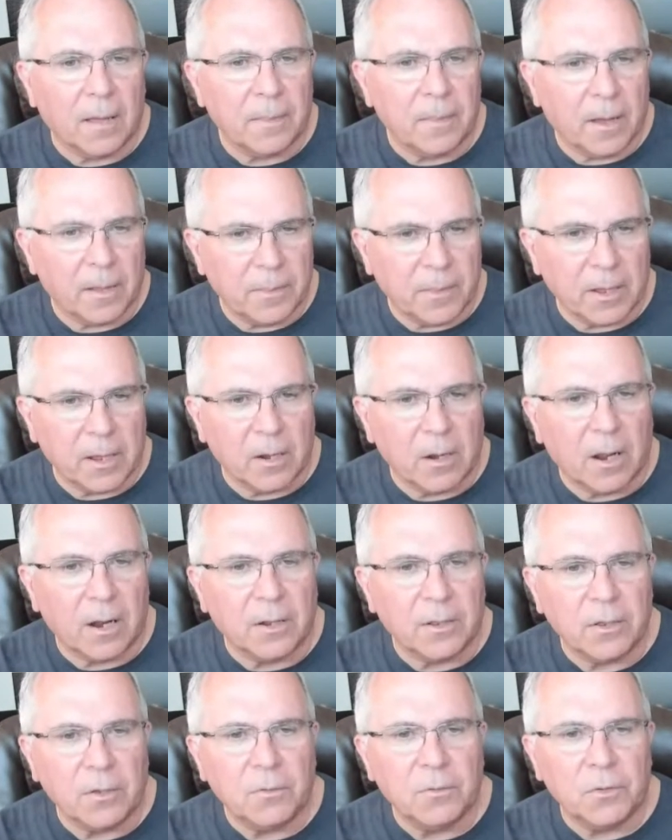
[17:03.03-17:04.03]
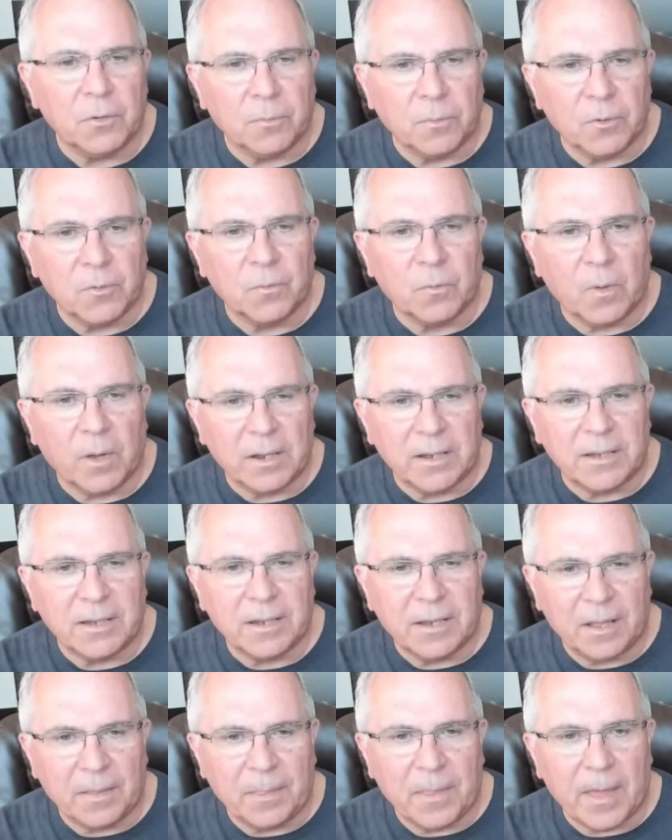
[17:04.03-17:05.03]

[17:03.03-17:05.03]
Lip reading: I think a lot of the YouTubers went and did